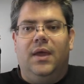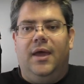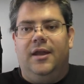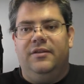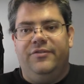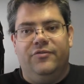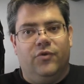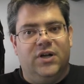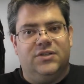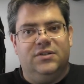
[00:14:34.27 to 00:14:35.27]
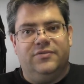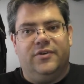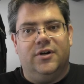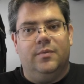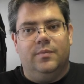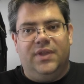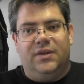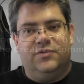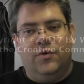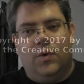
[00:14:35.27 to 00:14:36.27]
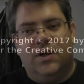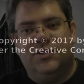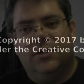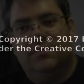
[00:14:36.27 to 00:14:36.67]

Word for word: And if you've watched this far, thanks for watching.